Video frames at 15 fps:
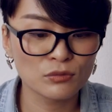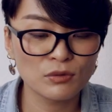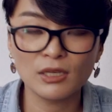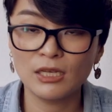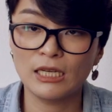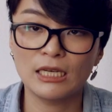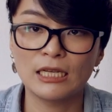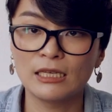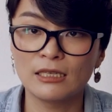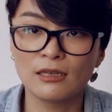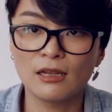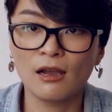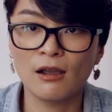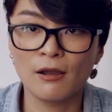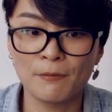read it in
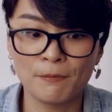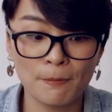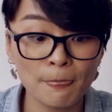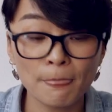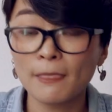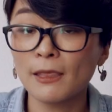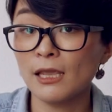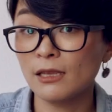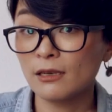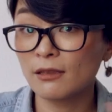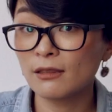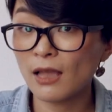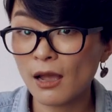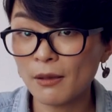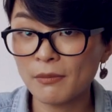the
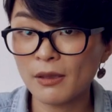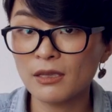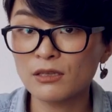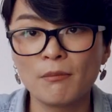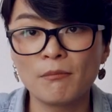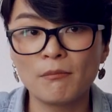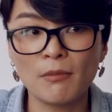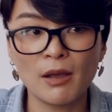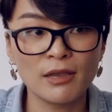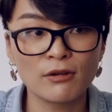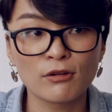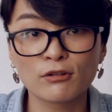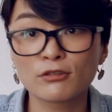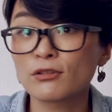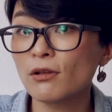La-based
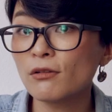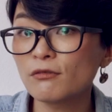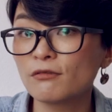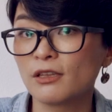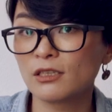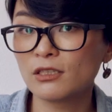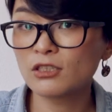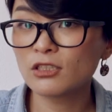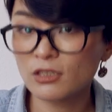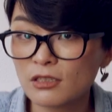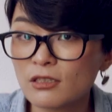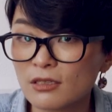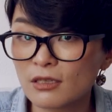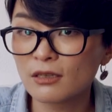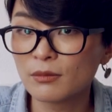minor solfège
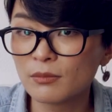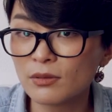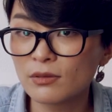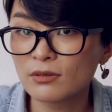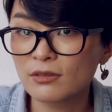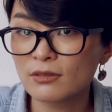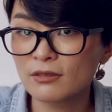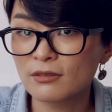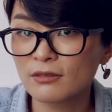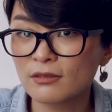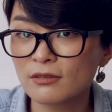syllables.